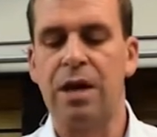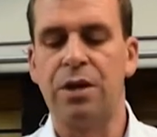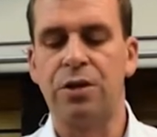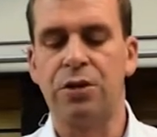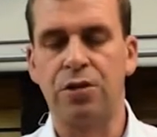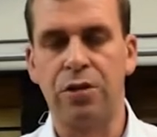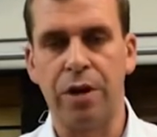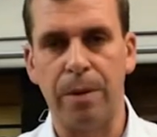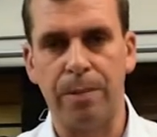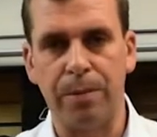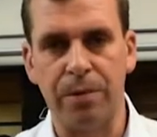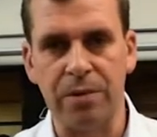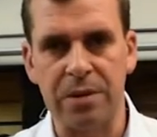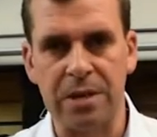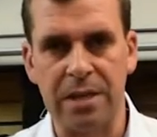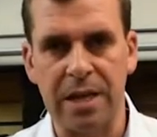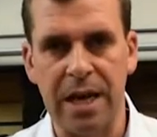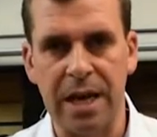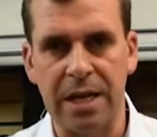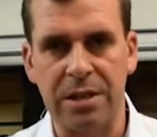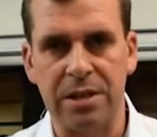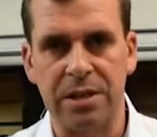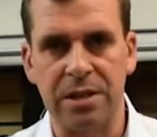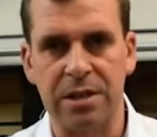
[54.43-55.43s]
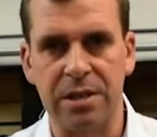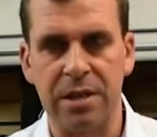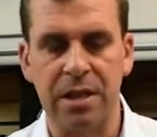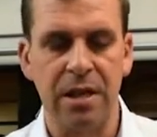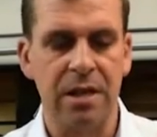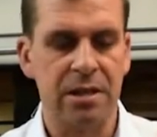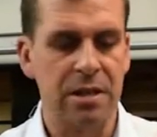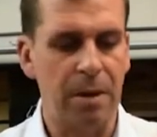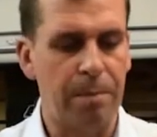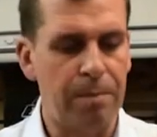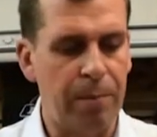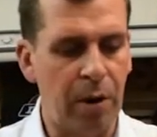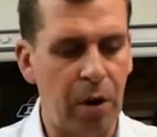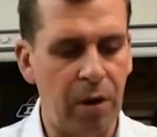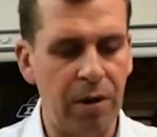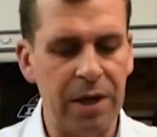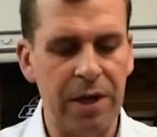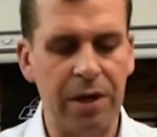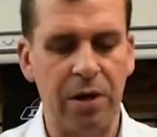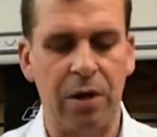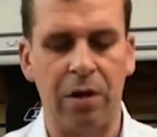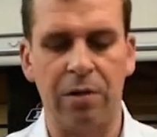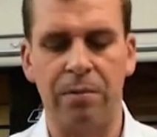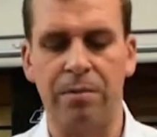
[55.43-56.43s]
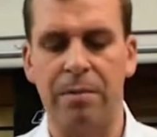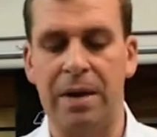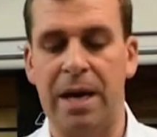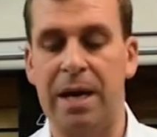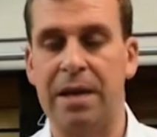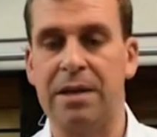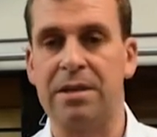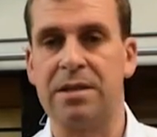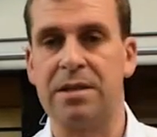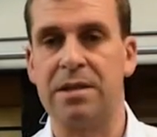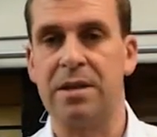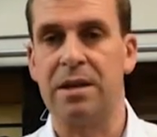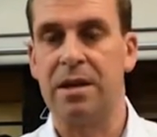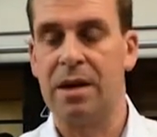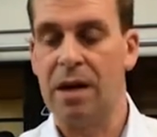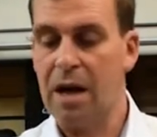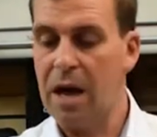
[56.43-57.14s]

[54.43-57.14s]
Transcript: triple stitched. It's a poly cotton mix.